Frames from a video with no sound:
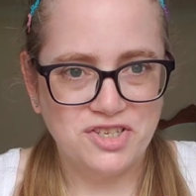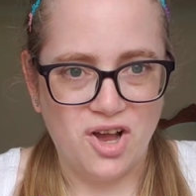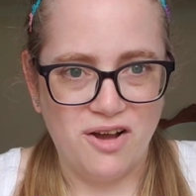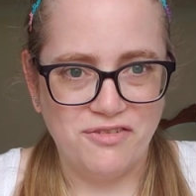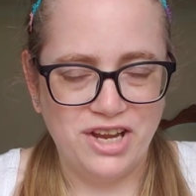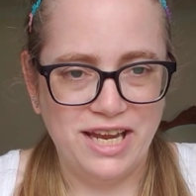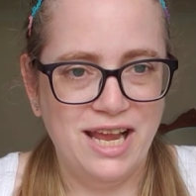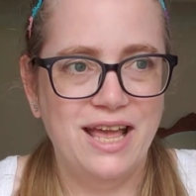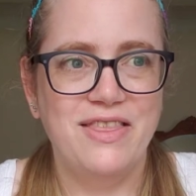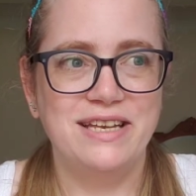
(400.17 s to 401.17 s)
coffee
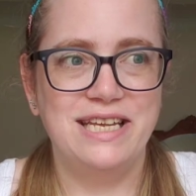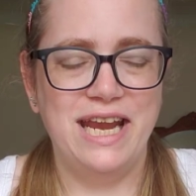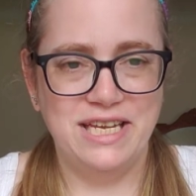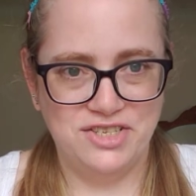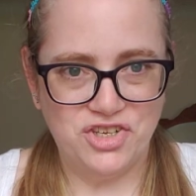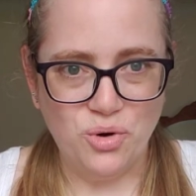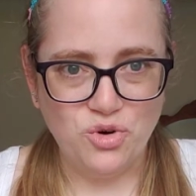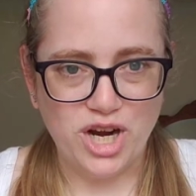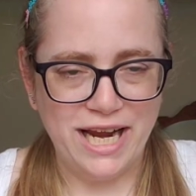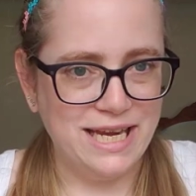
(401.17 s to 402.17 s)
that tastes so
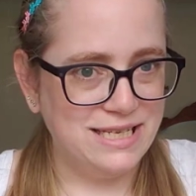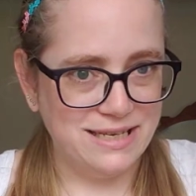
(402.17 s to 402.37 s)
great,